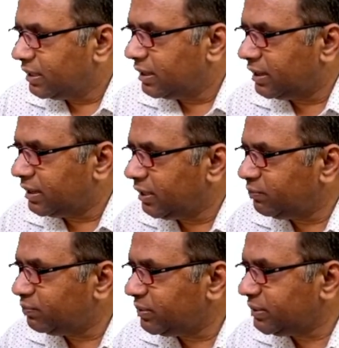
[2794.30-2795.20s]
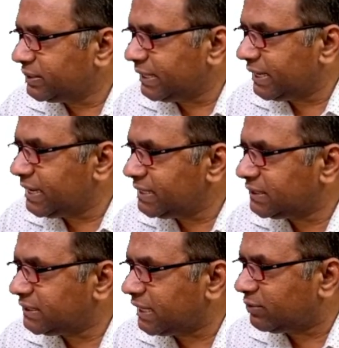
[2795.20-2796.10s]
if there
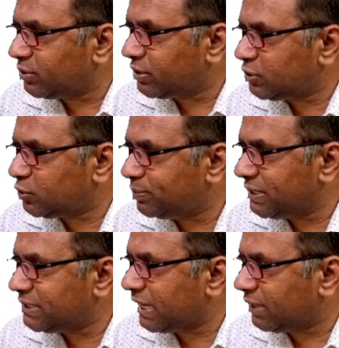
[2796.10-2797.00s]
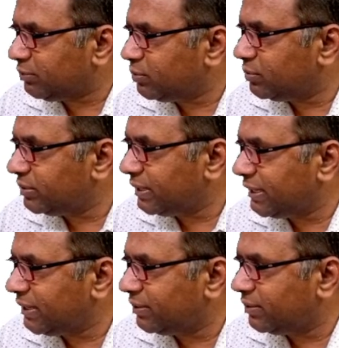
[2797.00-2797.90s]
is a network issue, please let me
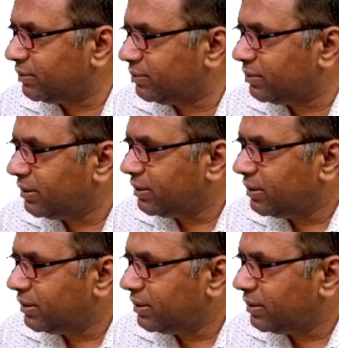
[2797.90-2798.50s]
know.